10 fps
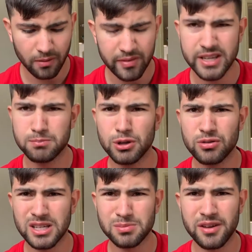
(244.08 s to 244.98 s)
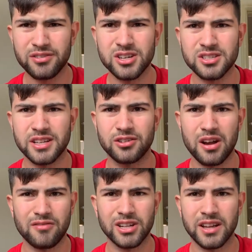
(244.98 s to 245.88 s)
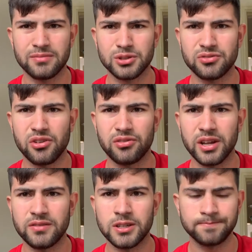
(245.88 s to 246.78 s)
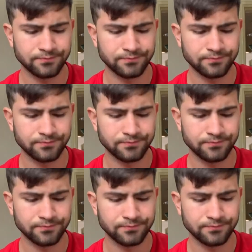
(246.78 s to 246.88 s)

It's blue raspberry at first, and they don't really have much full flavour.